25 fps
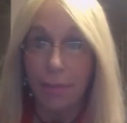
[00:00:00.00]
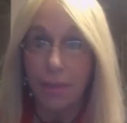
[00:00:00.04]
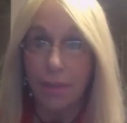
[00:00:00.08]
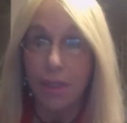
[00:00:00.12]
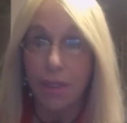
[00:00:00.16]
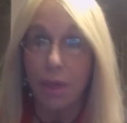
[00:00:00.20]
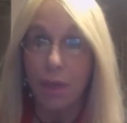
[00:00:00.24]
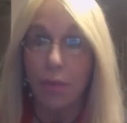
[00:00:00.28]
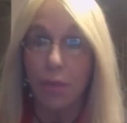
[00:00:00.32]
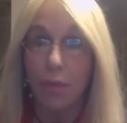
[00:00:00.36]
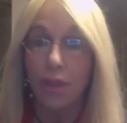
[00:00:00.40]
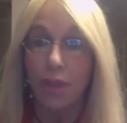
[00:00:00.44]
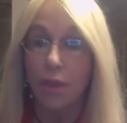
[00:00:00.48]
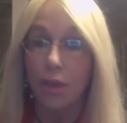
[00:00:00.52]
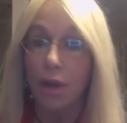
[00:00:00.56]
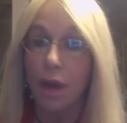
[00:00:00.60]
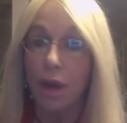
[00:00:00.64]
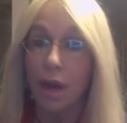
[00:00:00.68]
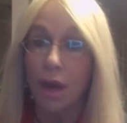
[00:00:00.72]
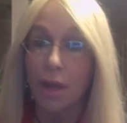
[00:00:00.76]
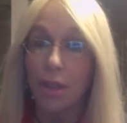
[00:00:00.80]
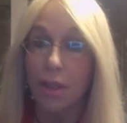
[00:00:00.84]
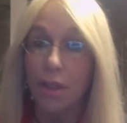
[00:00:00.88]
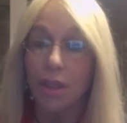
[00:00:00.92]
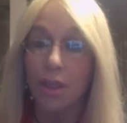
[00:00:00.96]
So when your
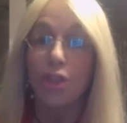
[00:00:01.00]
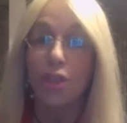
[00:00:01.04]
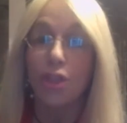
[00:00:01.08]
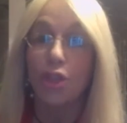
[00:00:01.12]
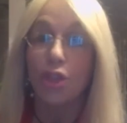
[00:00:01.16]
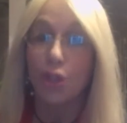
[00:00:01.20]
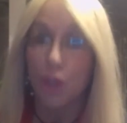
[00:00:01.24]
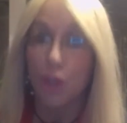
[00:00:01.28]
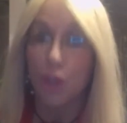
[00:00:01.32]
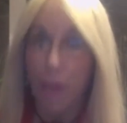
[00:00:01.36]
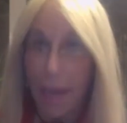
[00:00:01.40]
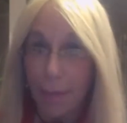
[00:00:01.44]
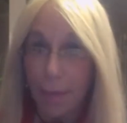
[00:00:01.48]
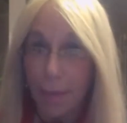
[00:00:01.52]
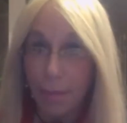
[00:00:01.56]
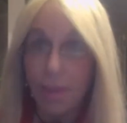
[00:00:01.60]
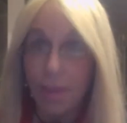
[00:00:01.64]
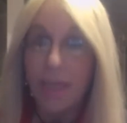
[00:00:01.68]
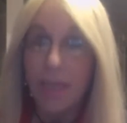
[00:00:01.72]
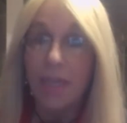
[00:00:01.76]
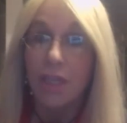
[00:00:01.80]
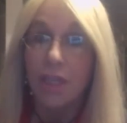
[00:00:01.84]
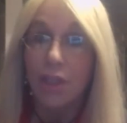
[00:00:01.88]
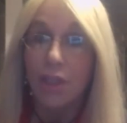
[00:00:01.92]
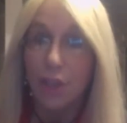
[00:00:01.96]
heart
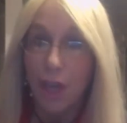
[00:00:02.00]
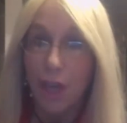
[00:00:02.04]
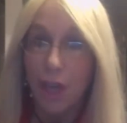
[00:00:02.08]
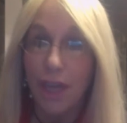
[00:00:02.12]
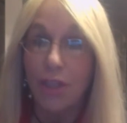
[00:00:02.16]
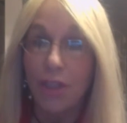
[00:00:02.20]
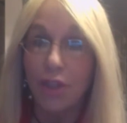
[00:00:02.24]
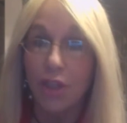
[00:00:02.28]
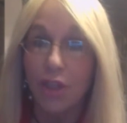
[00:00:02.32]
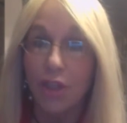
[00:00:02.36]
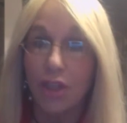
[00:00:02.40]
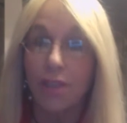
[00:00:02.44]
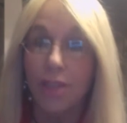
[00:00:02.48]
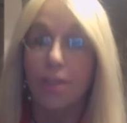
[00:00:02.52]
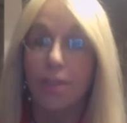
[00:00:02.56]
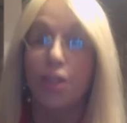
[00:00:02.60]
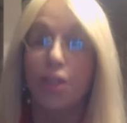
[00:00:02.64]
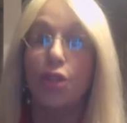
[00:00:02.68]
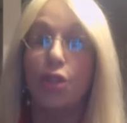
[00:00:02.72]
shape changes,